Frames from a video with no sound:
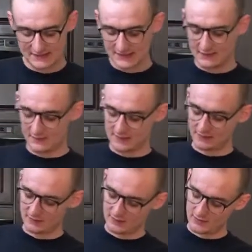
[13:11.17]
save a
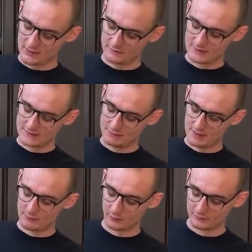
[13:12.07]
third of this
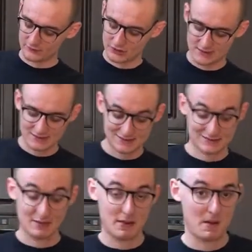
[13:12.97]
big bowl of cheese. That's
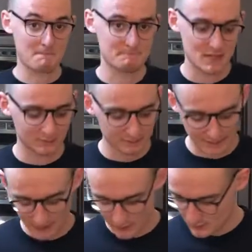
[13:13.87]
going to be our middle
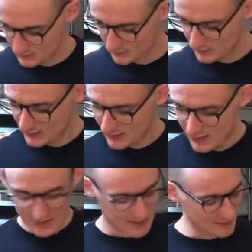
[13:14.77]
layer.
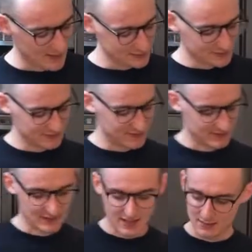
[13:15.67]
And I'm actually
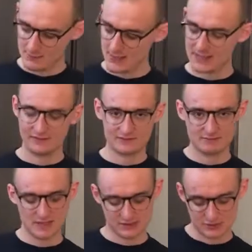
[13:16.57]
thinking I might have to
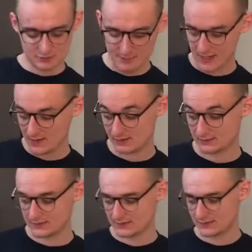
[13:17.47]
make 2
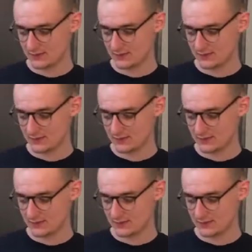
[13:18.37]
pans.